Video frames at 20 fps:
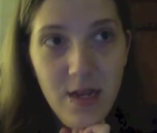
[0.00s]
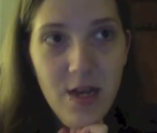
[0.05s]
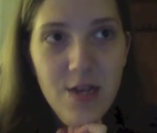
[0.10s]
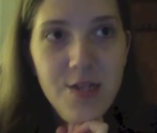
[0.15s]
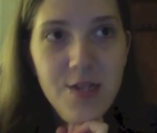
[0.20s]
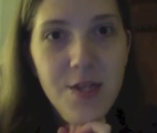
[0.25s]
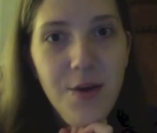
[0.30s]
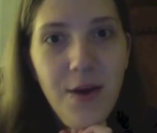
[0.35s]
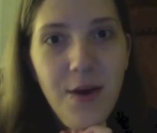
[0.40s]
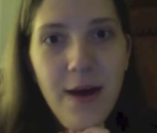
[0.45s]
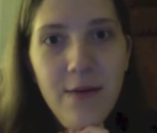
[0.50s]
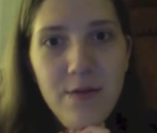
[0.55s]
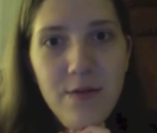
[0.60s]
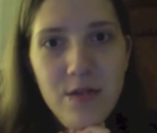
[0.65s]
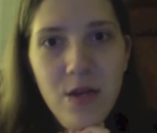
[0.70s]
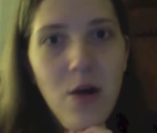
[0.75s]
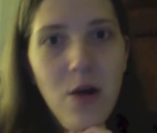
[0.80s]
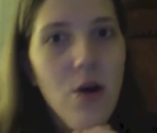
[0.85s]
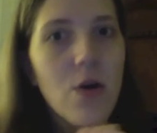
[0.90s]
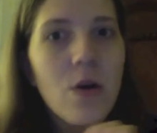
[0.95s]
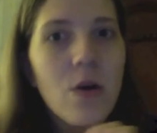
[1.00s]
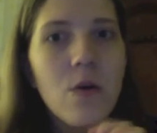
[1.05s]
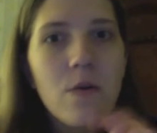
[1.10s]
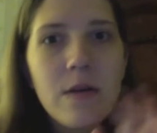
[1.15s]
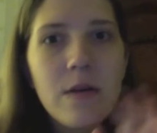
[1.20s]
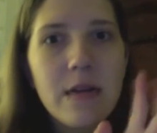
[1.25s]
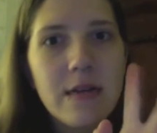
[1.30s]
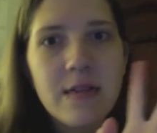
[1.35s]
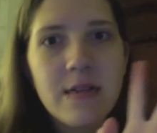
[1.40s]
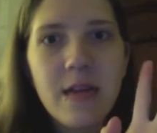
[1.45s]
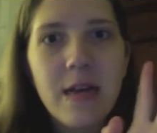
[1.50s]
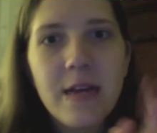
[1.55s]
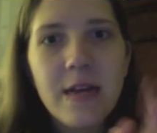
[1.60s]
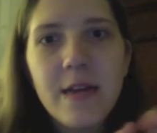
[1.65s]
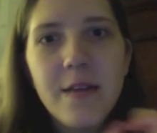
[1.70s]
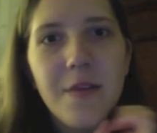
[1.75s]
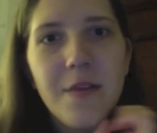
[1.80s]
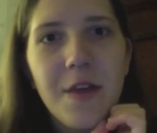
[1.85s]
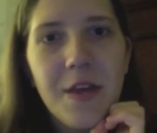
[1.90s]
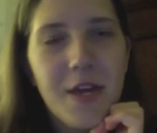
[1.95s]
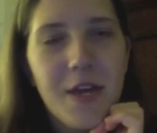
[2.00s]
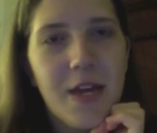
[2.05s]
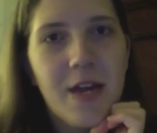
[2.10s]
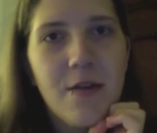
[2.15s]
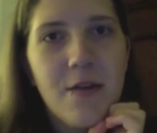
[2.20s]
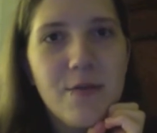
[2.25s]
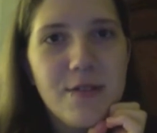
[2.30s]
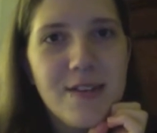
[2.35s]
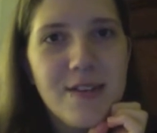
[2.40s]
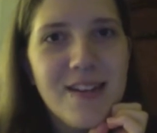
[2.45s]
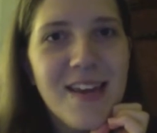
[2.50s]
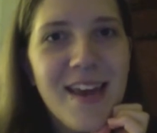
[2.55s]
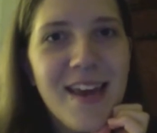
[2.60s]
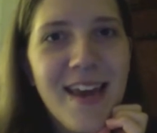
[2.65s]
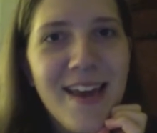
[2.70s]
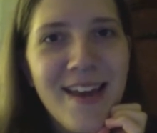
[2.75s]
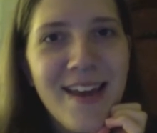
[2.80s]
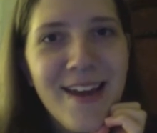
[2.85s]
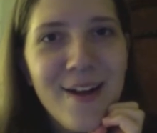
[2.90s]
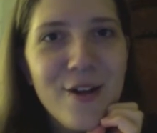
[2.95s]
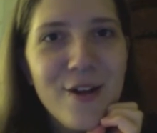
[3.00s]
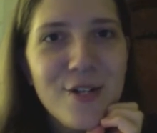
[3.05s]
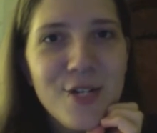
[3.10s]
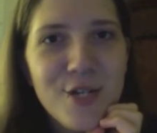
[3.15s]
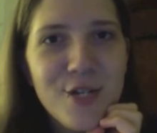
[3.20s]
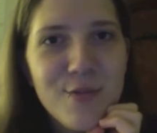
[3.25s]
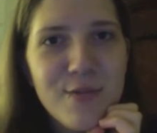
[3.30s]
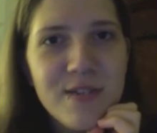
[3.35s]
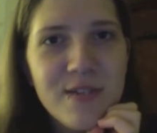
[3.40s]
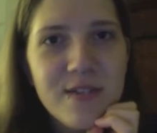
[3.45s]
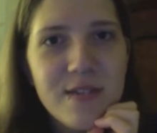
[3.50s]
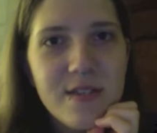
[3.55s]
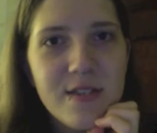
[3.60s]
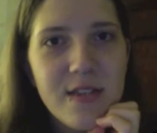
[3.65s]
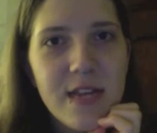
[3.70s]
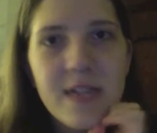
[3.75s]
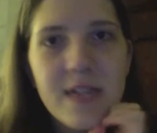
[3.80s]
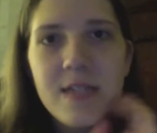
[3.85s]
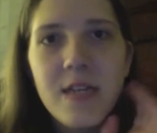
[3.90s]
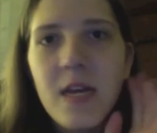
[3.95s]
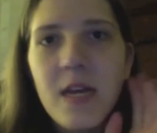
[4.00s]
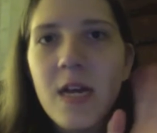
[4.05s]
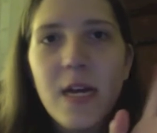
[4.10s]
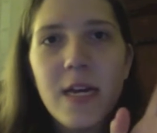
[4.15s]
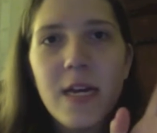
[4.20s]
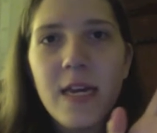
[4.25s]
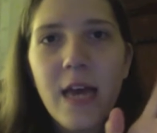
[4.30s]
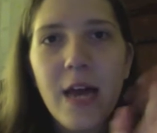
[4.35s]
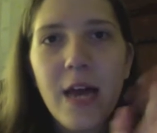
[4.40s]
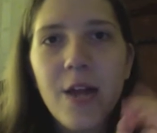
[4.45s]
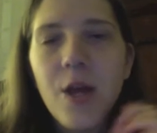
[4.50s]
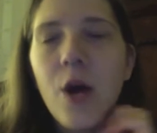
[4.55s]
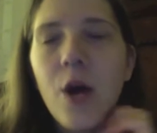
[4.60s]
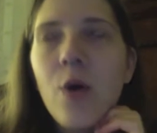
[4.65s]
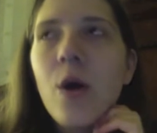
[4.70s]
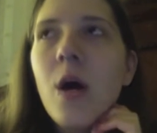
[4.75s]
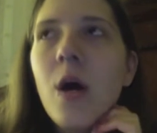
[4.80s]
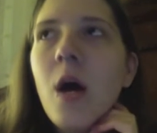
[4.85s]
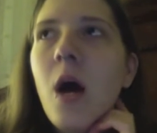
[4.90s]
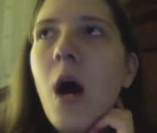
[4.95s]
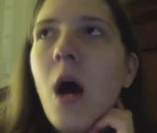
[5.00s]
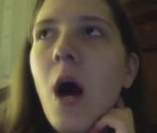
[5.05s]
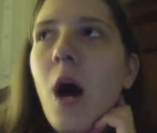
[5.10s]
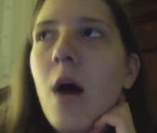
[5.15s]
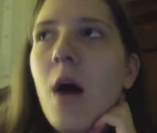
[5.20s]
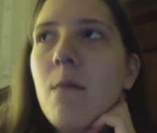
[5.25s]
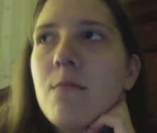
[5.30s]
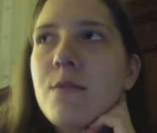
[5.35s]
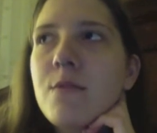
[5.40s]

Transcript: So I was all excited thinking it was going to get here in 2 business days. Yeah, no.